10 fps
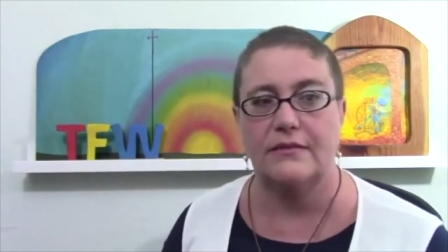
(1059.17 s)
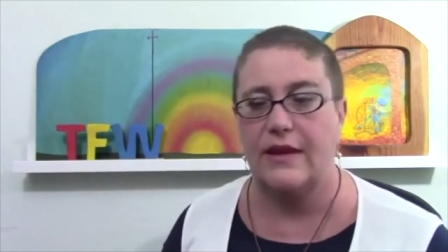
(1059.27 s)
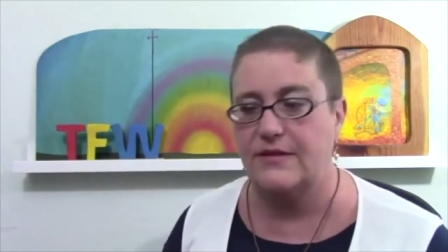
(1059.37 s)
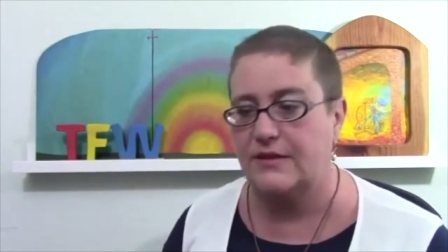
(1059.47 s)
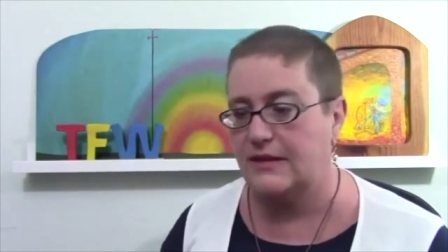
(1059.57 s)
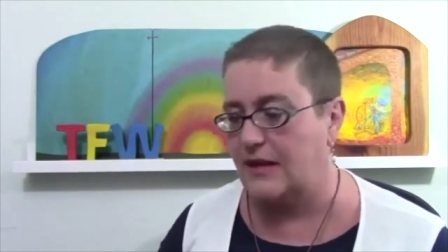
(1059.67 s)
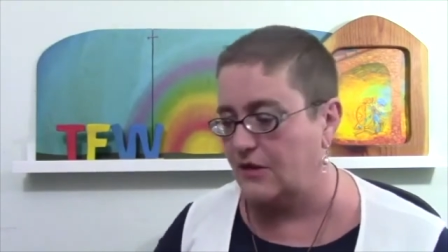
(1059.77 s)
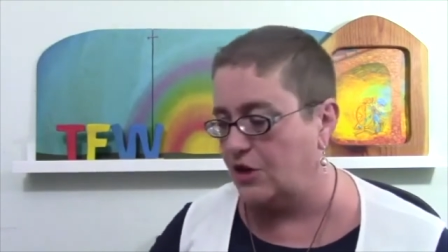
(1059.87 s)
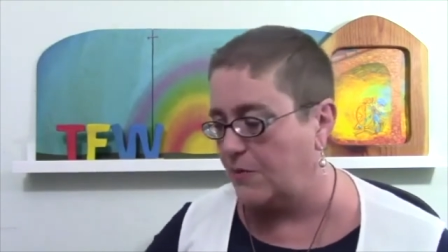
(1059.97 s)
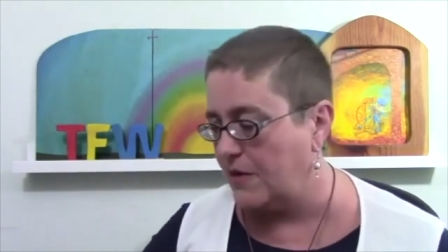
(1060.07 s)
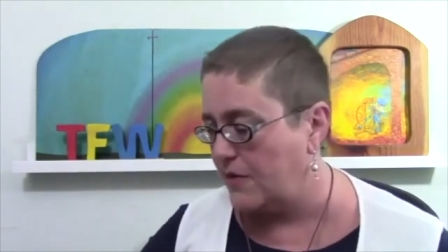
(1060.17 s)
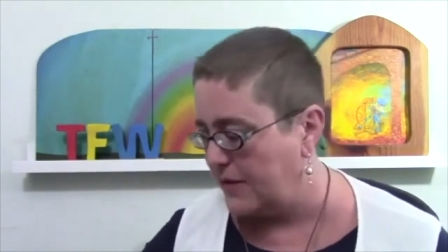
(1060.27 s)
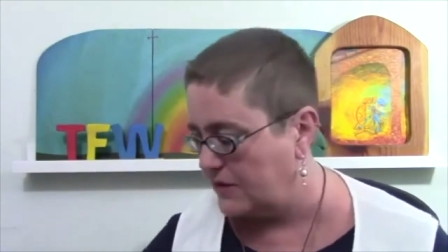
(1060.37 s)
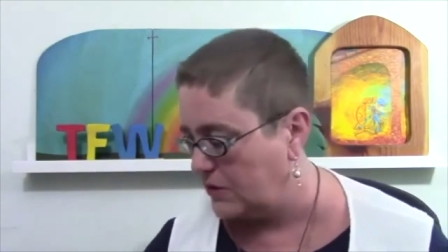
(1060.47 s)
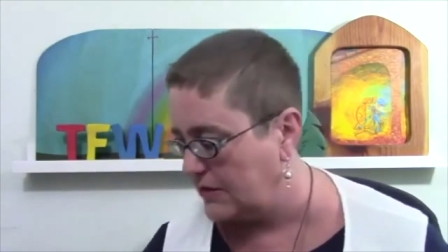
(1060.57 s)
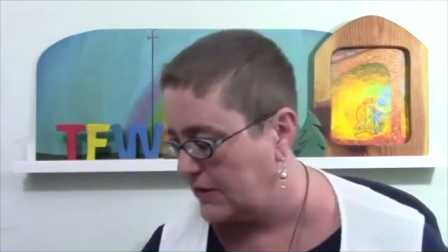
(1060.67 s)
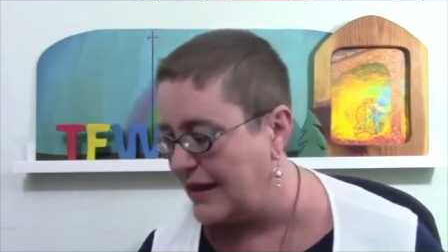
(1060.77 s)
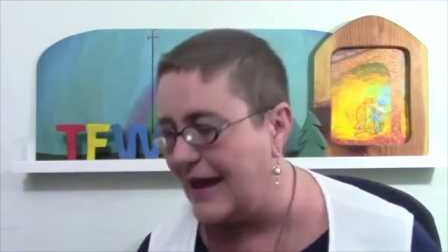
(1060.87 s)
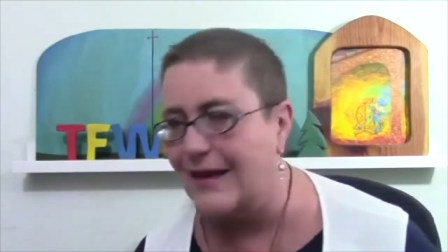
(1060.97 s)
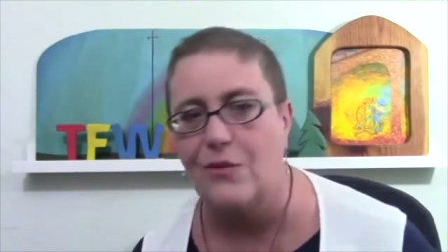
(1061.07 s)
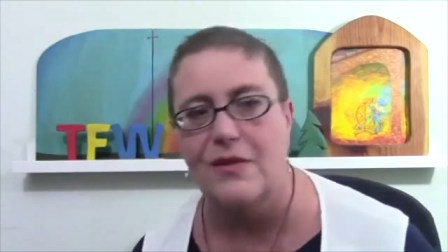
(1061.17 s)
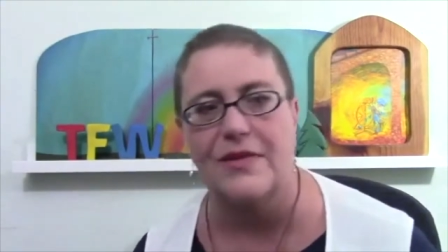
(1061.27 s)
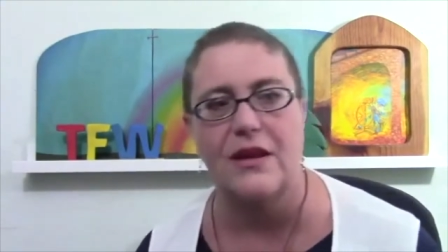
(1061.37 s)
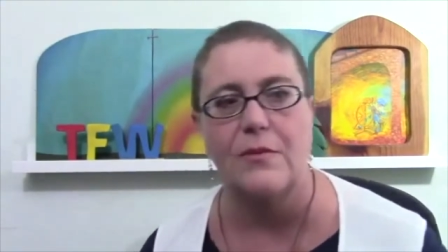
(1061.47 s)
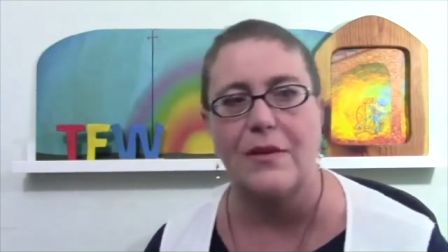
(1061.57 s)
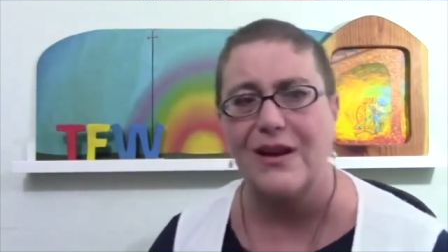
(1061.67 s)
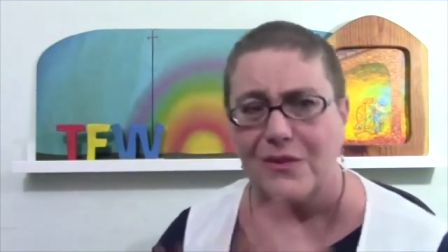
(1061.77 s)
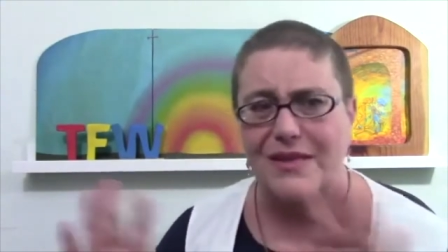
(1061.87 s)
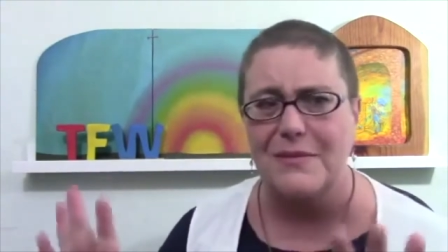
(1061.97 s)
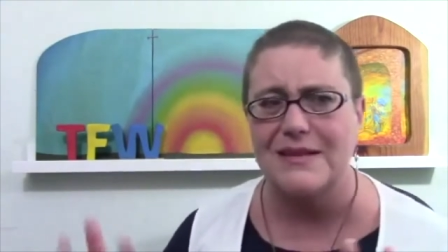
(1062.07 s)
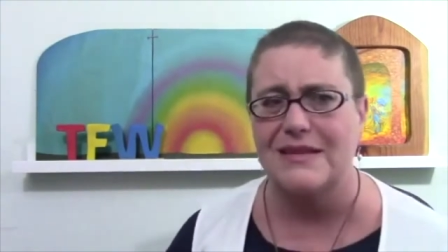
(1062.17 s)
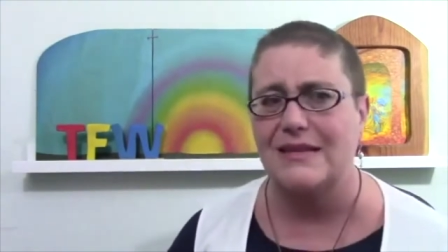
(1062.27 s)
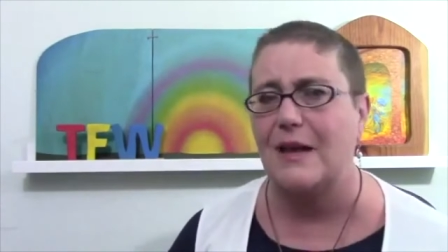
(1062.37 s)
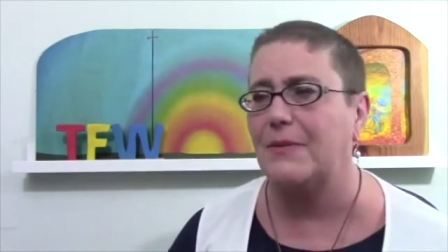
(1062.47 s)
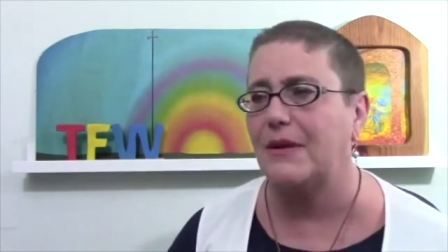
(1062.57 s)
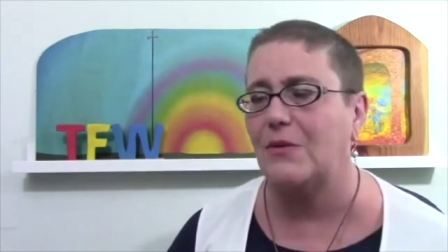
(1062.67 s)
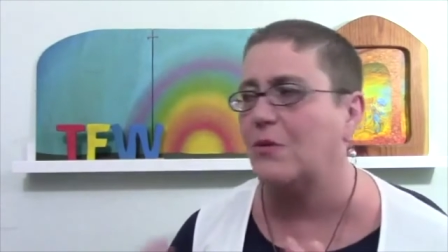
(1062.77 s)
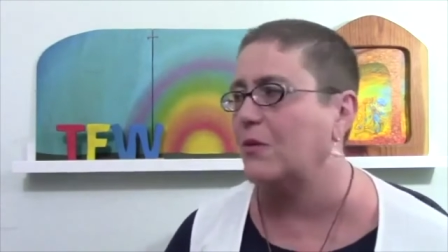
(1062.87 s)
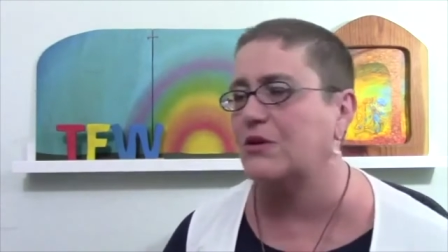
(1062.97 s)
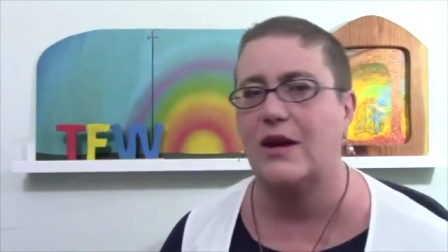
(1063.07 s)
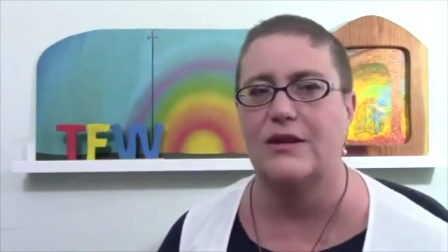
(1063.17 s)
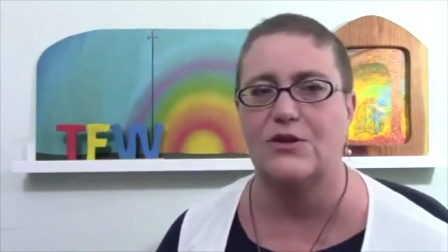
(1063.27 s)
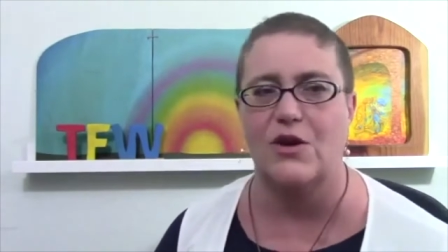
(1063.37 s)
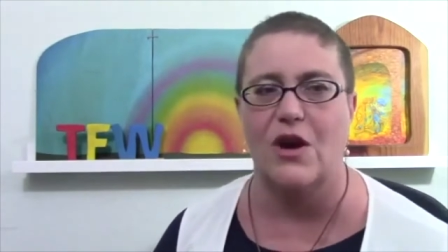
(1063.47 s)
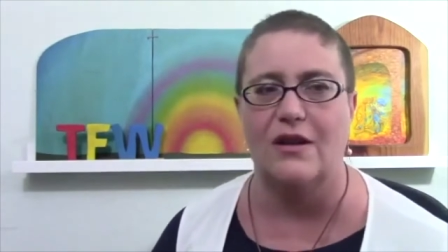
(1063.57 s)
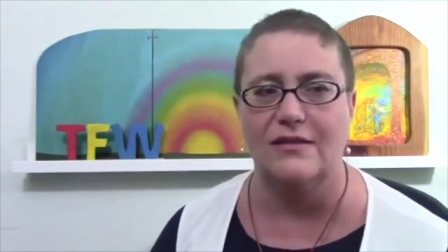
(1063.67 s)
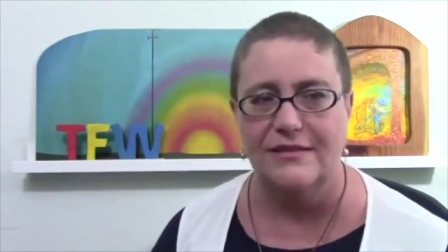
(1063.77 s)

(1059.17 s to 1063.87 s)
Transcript: I have to sit down and sharpen the pencils because I don't want that. I don't want that business happening when we're trying to draw.